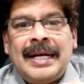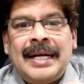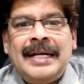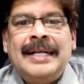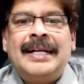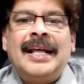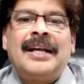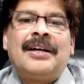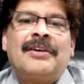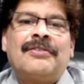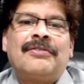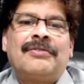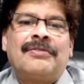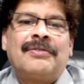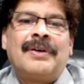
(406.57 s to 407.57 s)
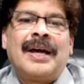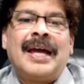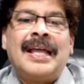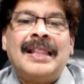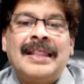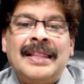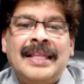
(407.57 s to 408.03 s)
Intake of
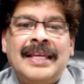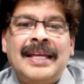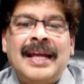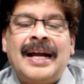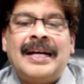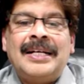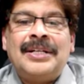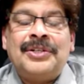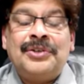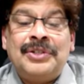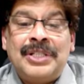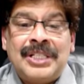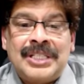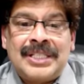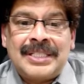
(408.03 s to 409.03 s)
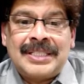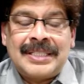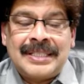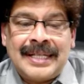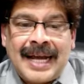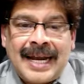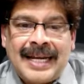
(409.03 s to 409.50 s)
healthy and nutritious
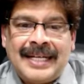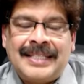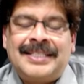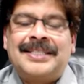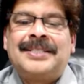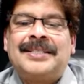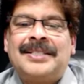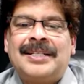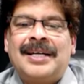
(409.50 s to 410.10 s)
diet